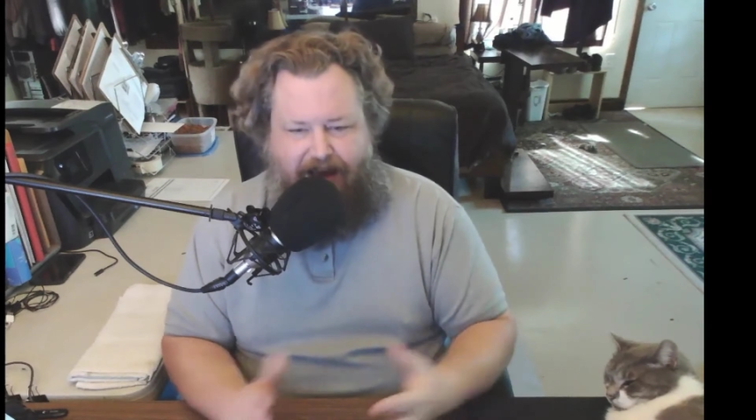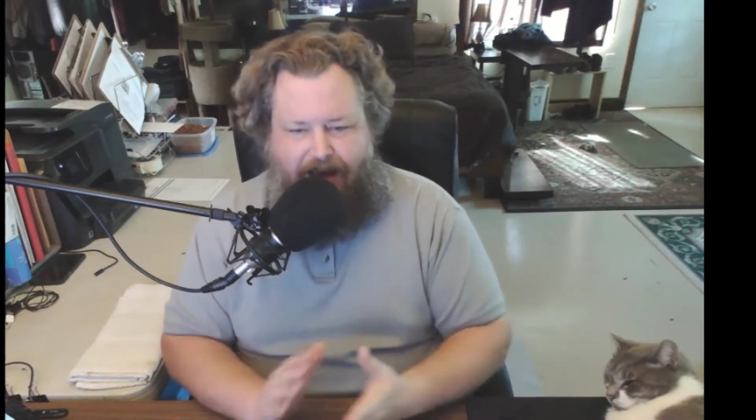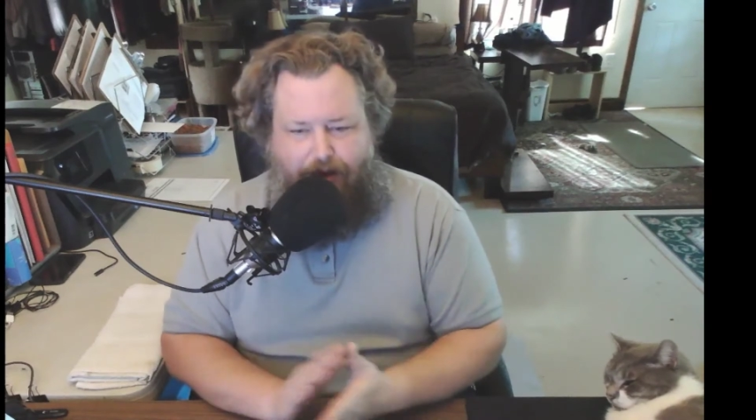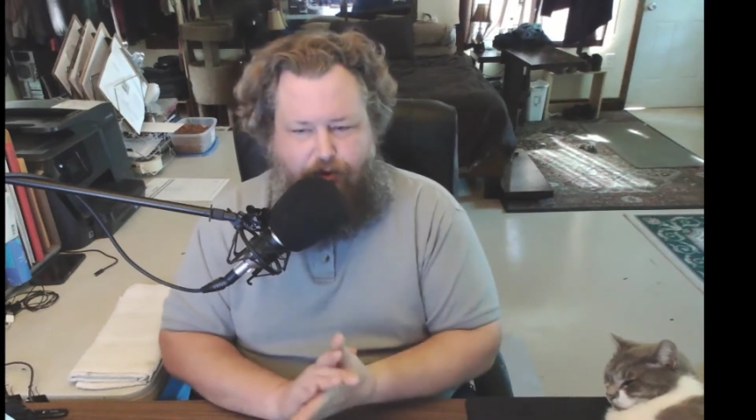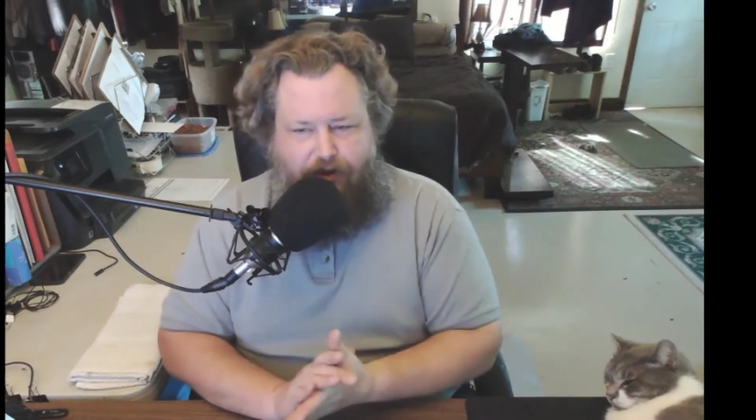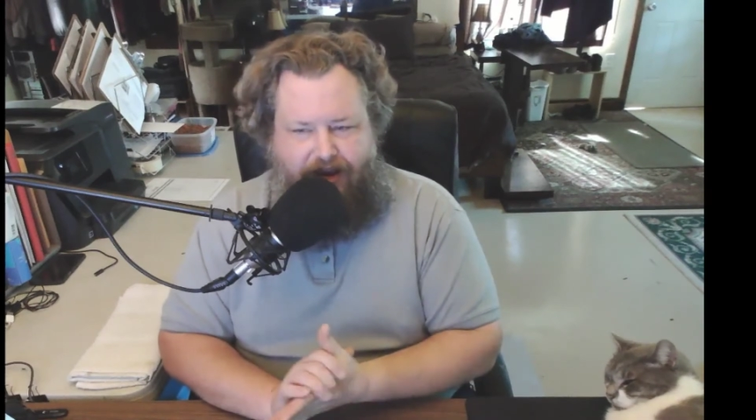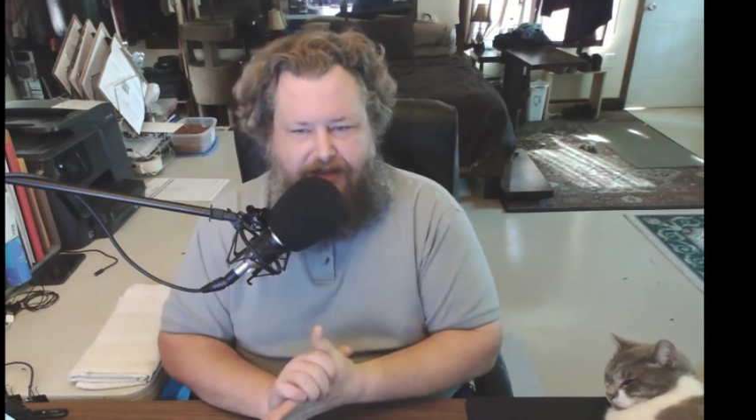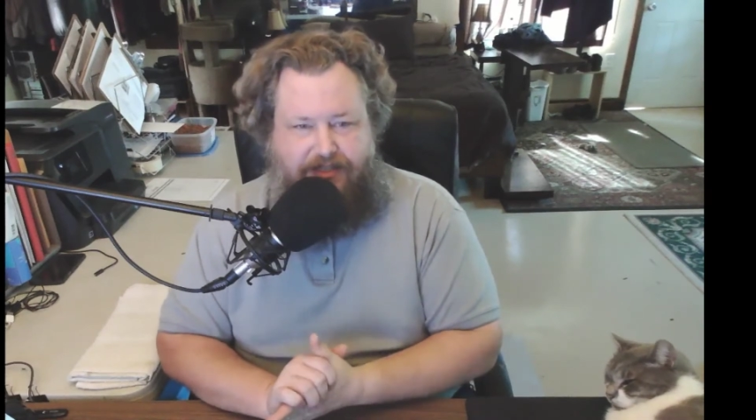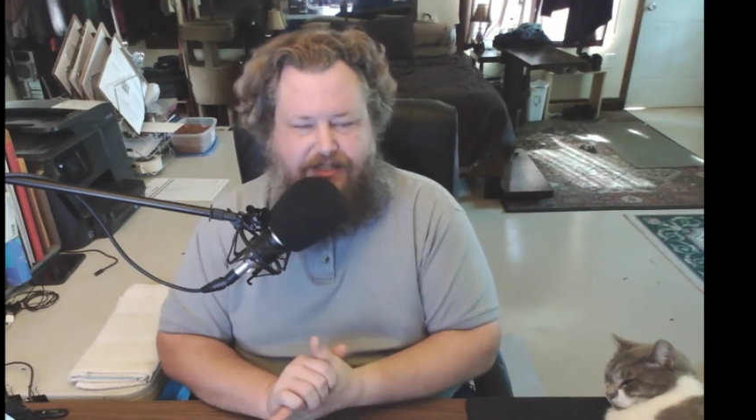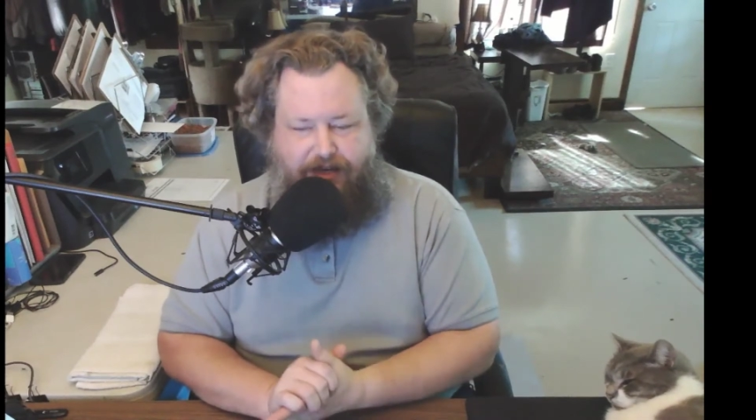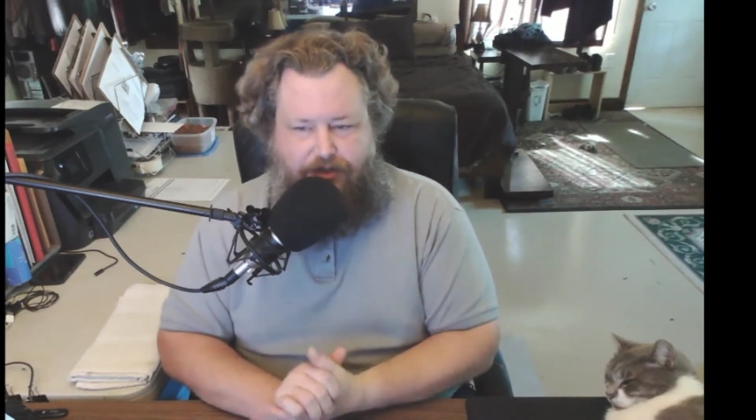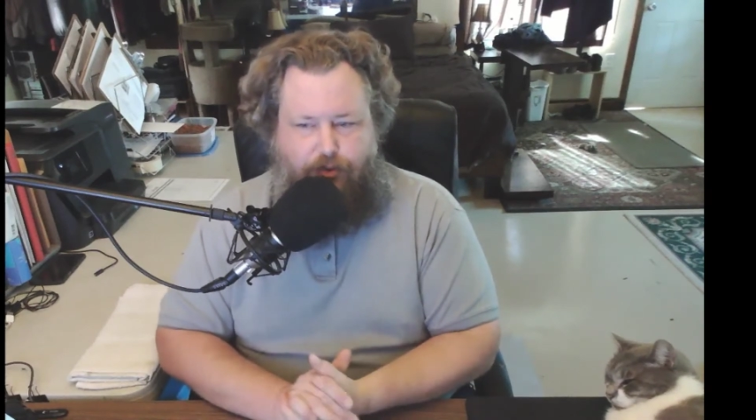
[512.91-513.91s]
I would
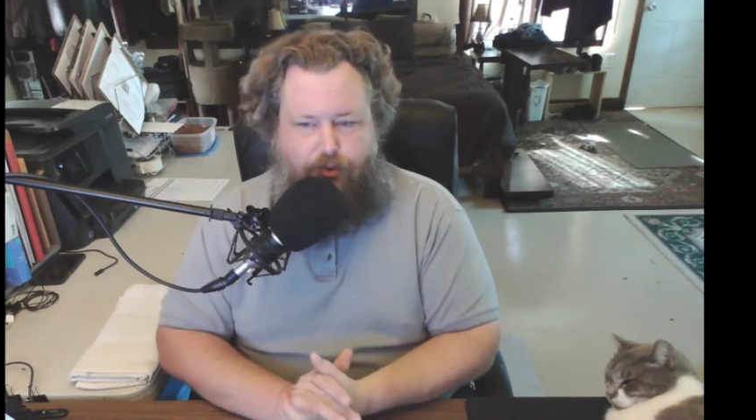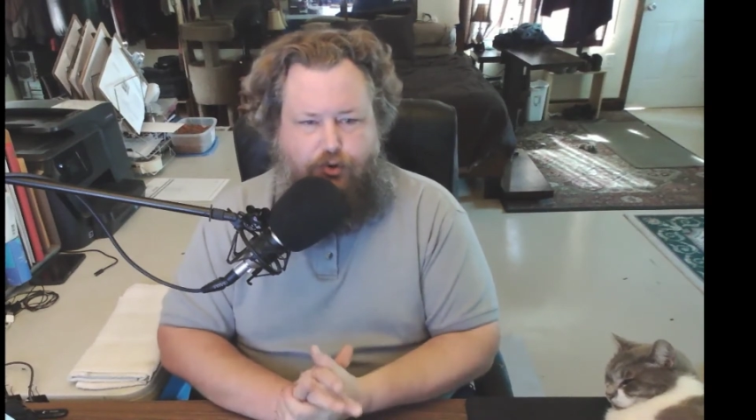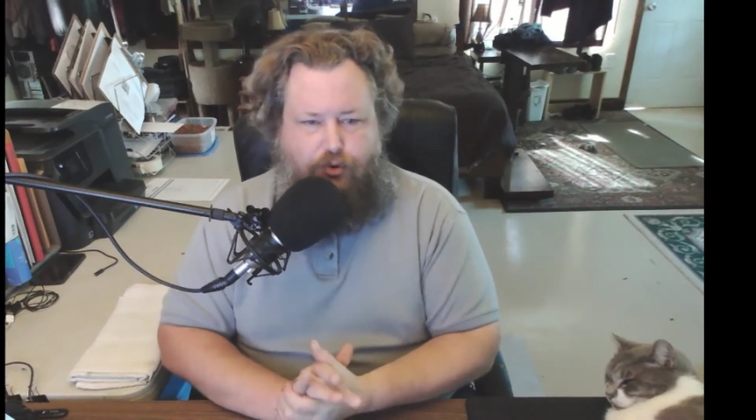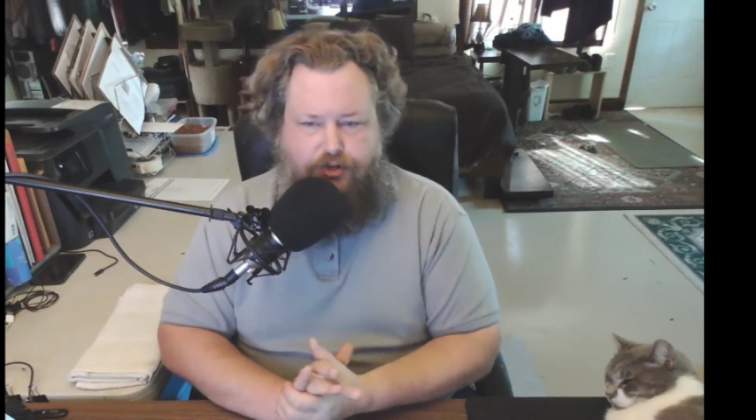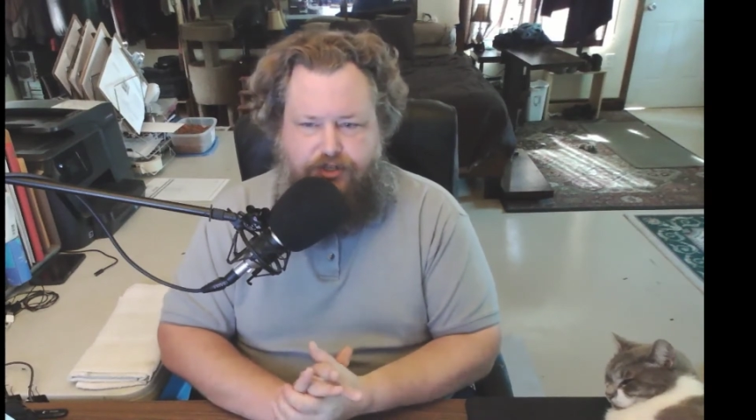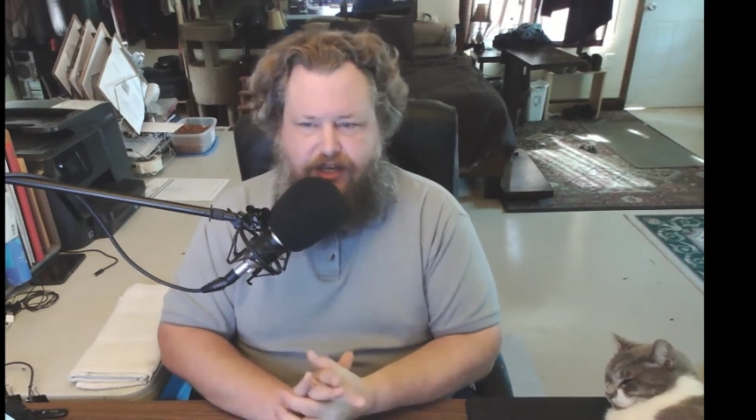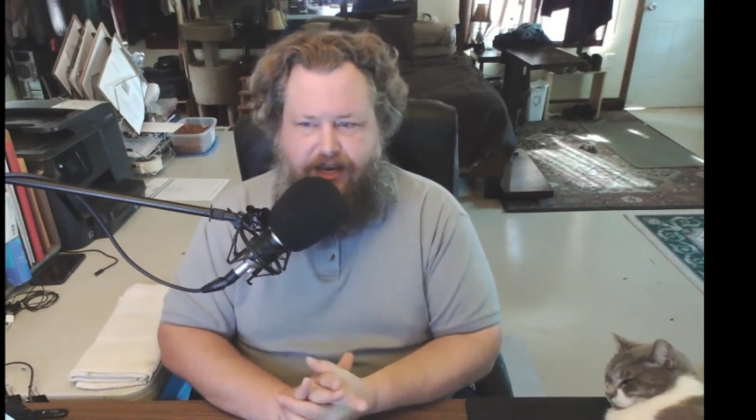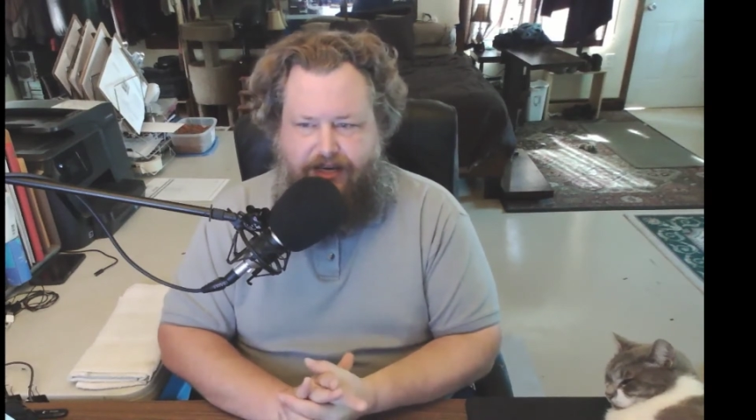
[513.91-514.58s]
hesitate to endorse the